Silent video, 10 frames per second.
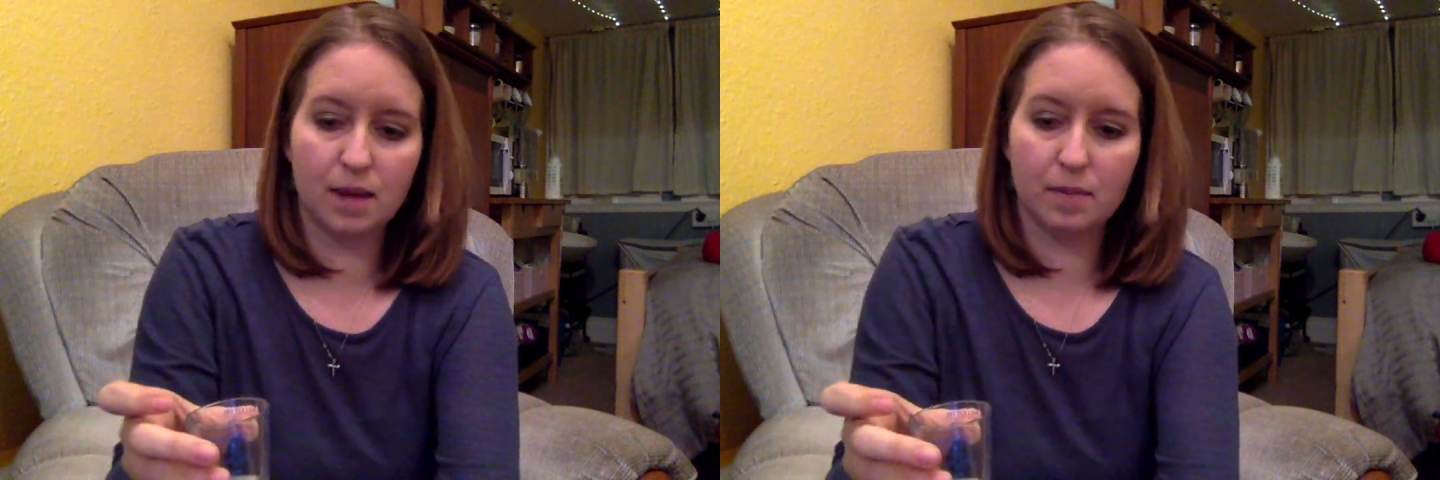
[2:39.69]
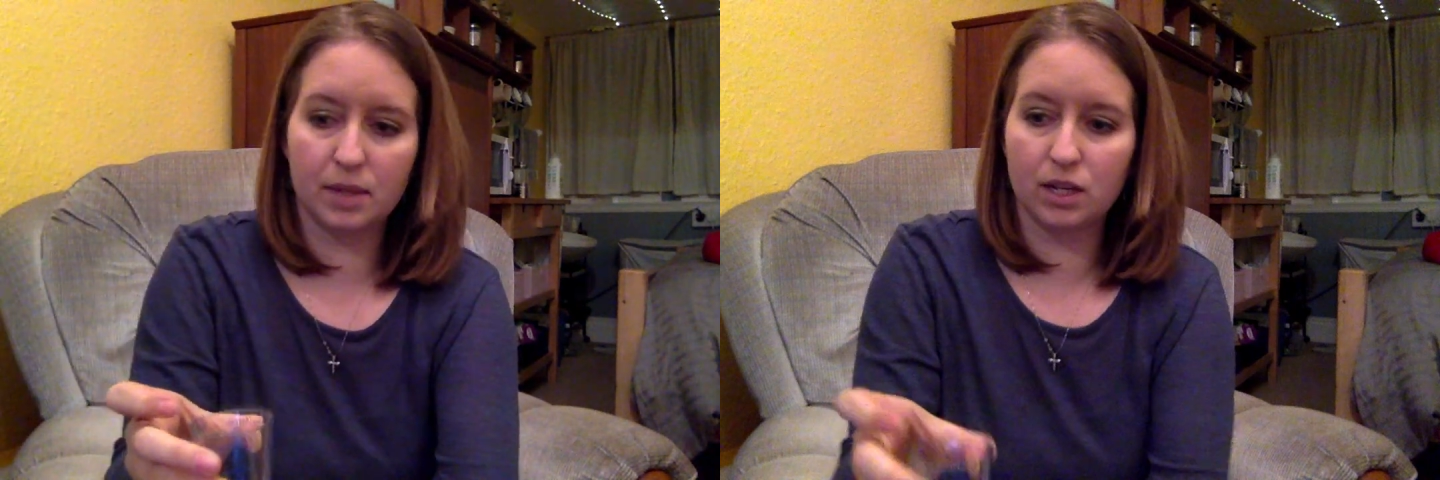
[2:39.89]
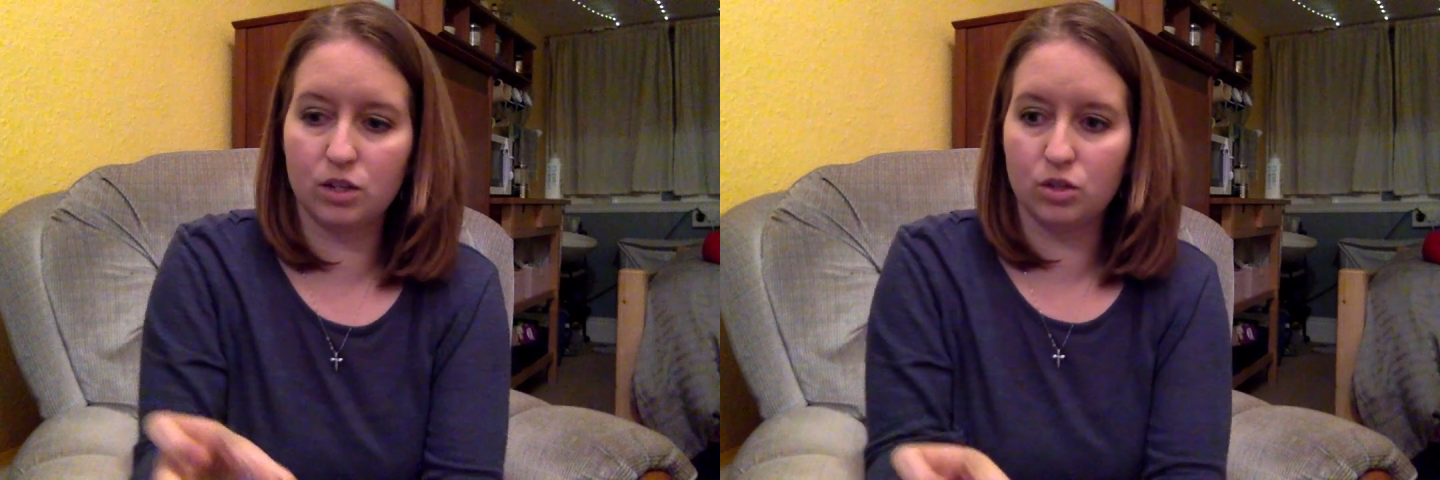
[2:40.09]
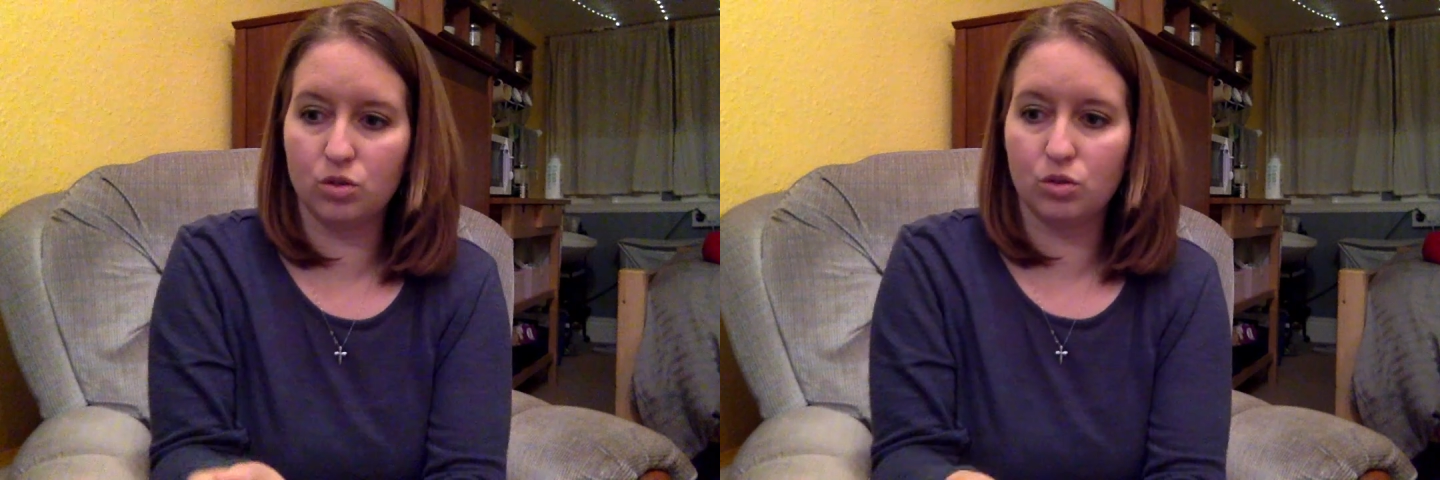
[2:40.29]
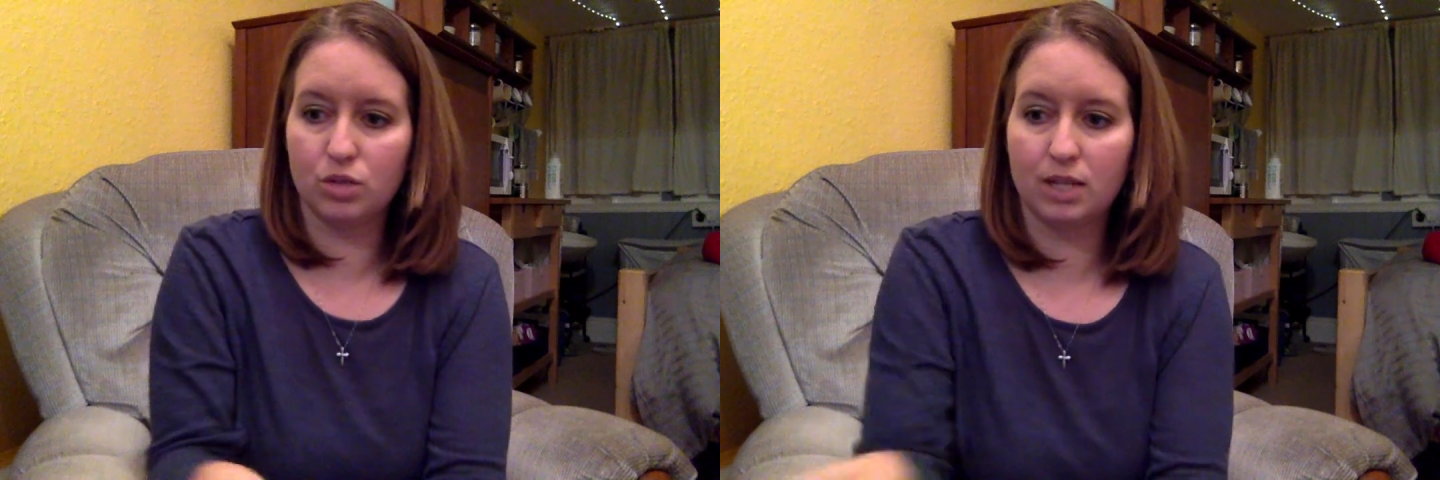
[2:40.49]
I'm going to
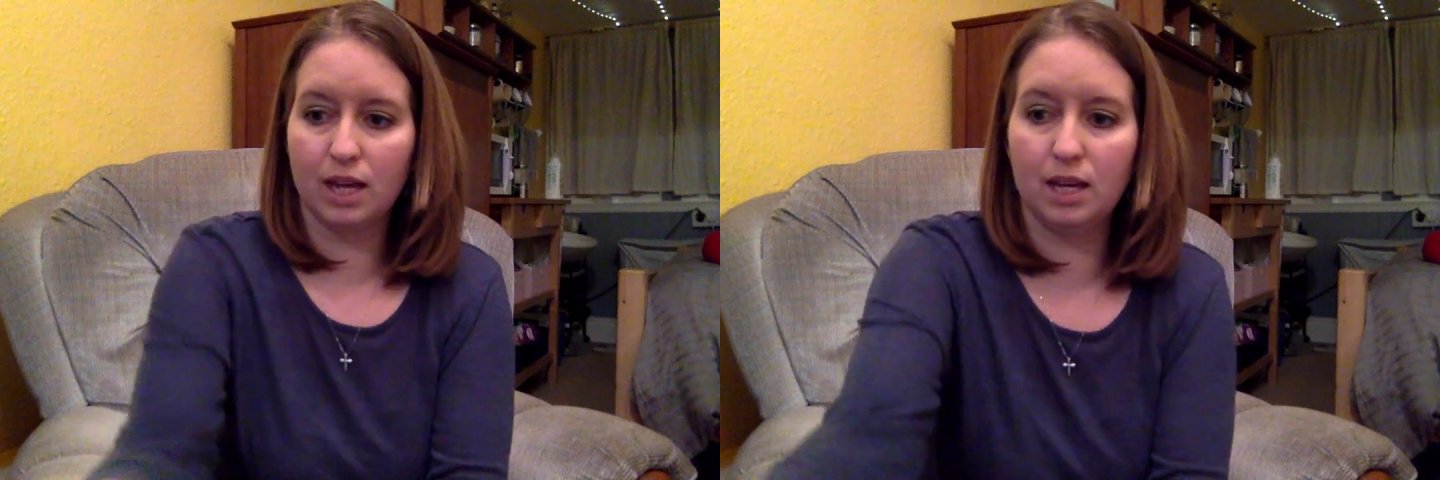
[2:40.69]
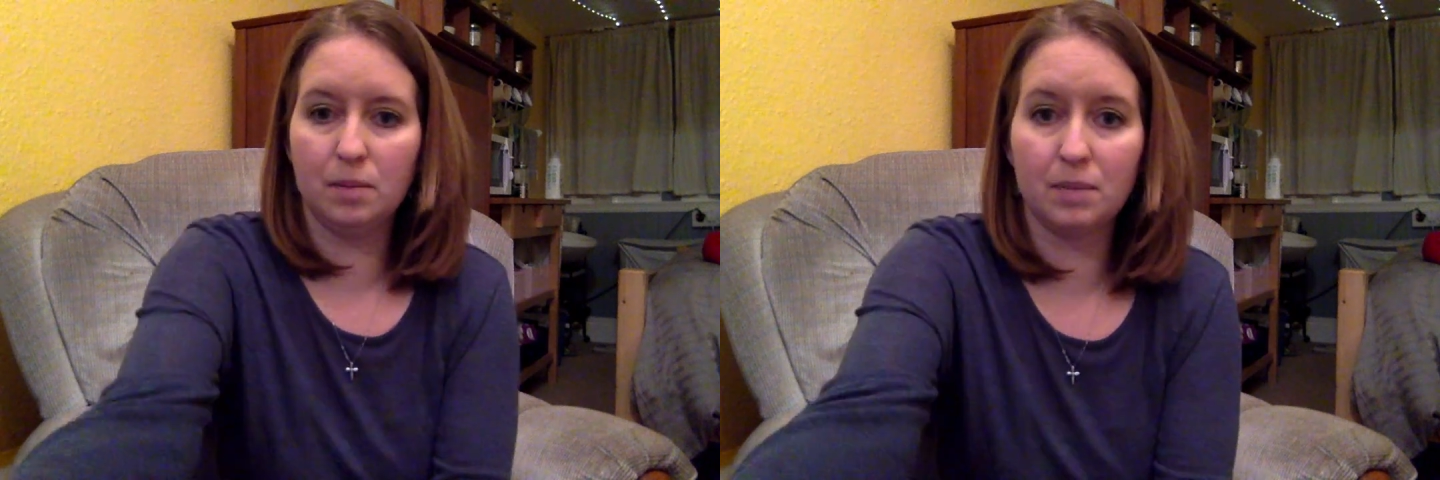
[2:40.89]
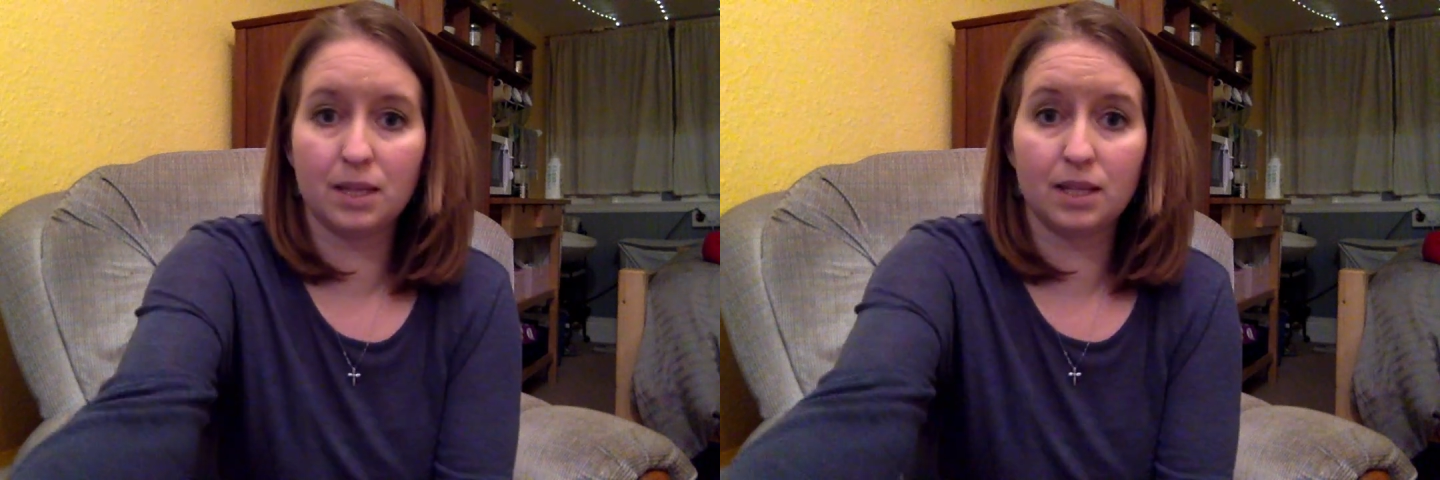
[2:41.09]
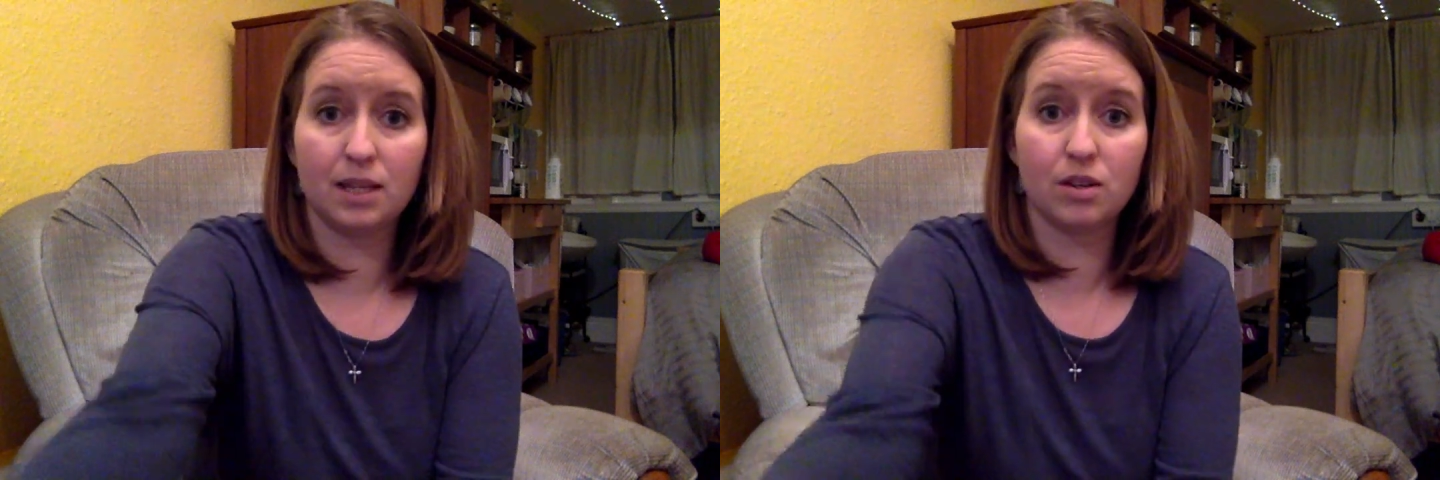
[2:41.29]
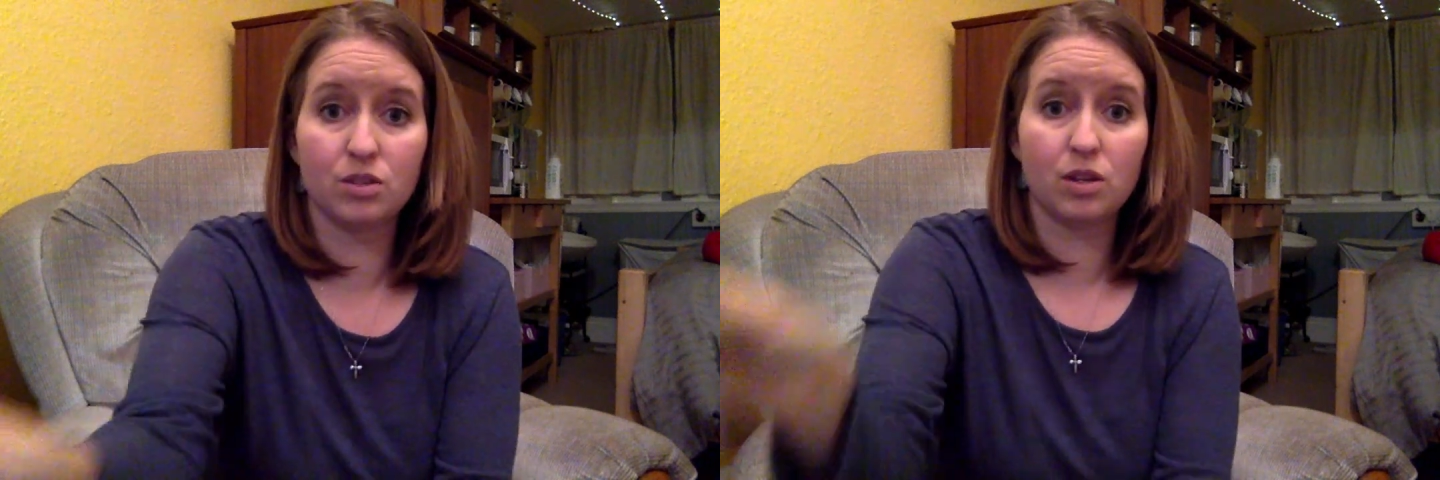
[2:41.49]
do 10
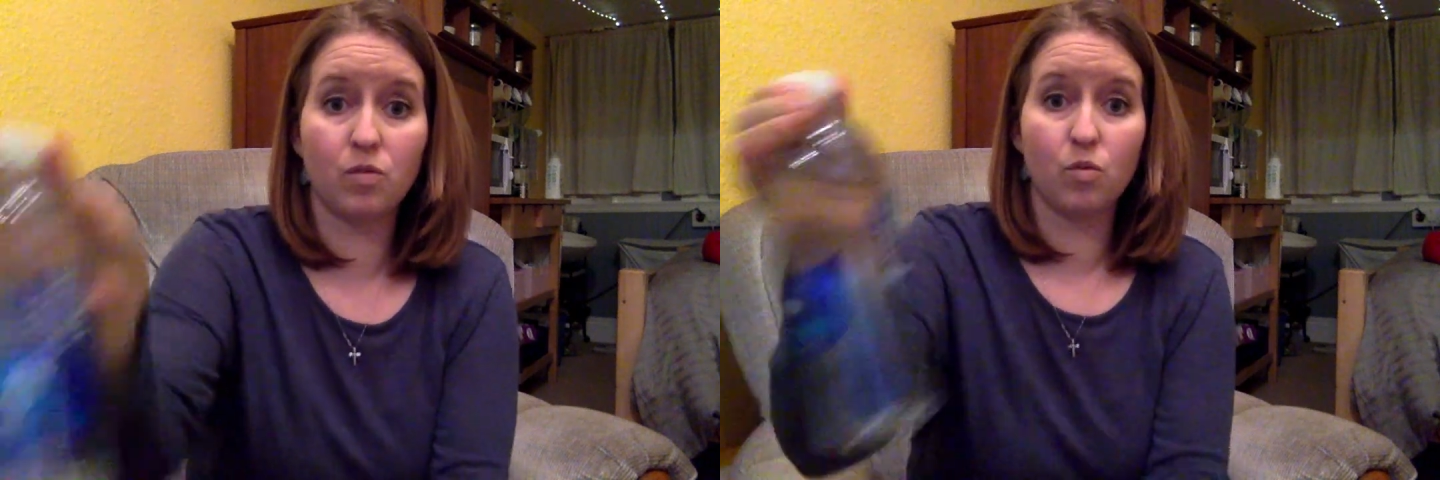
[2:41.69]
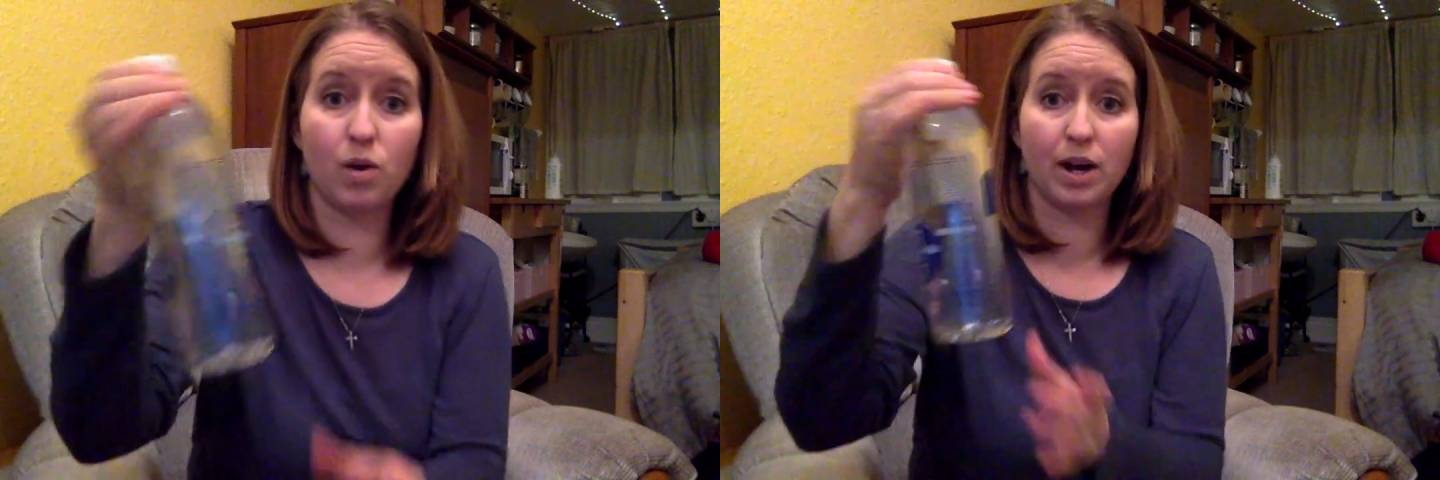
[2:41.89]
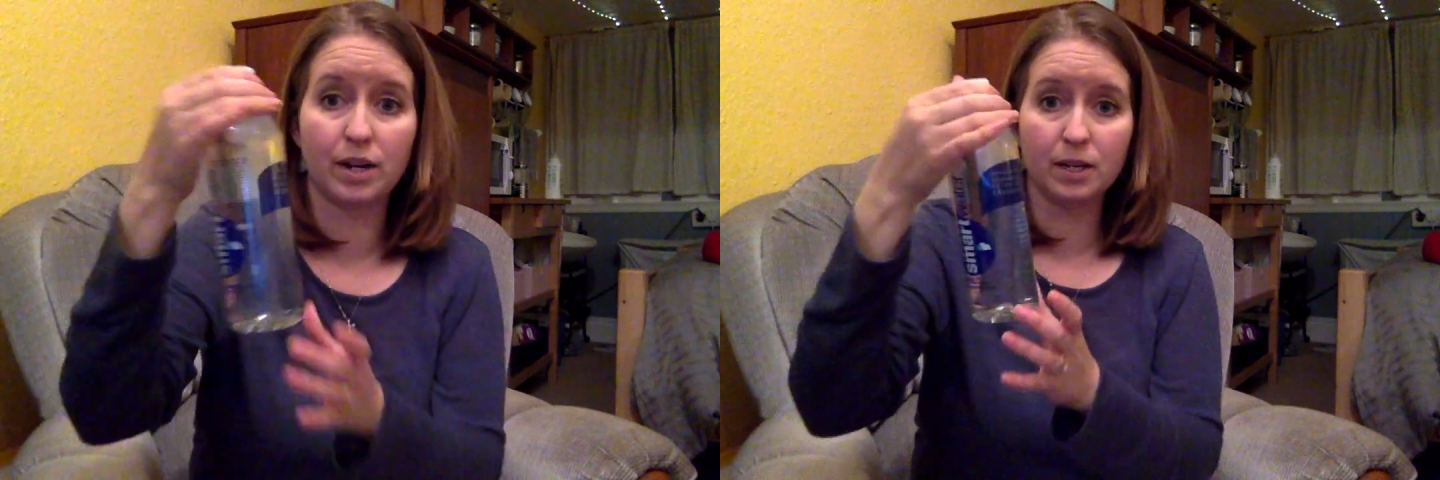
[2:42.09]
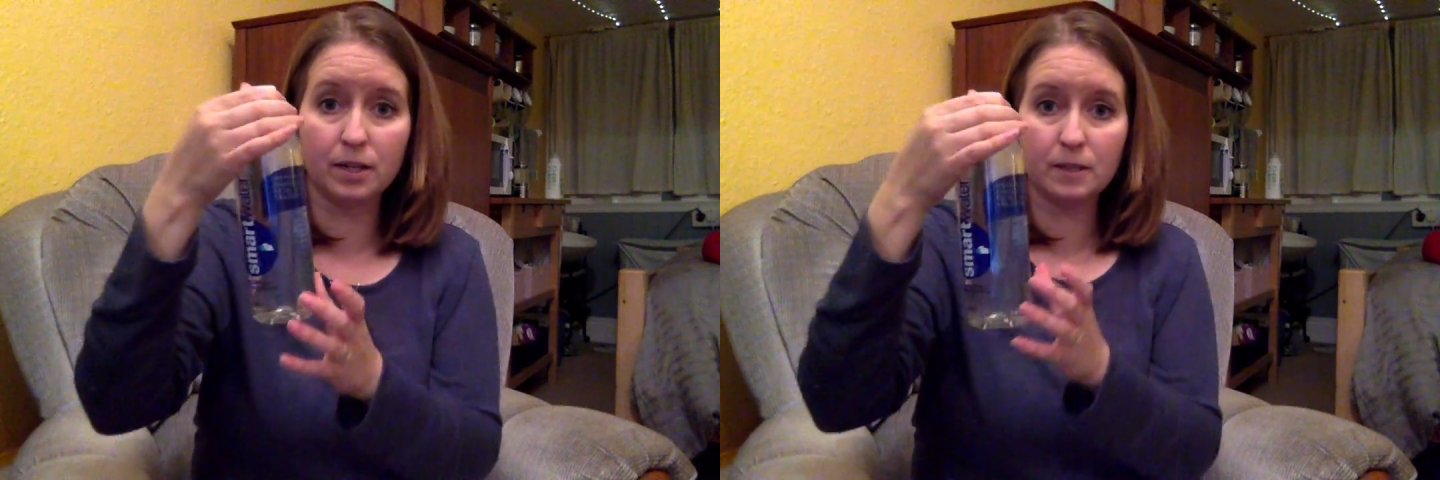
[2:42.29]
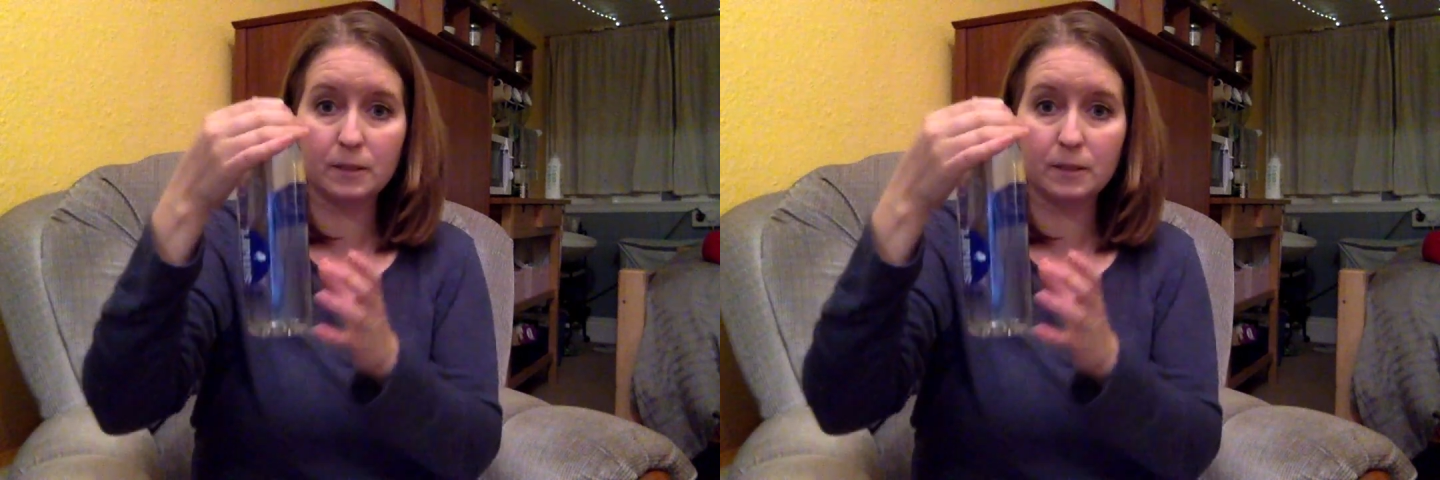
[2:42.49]
milliliters of water.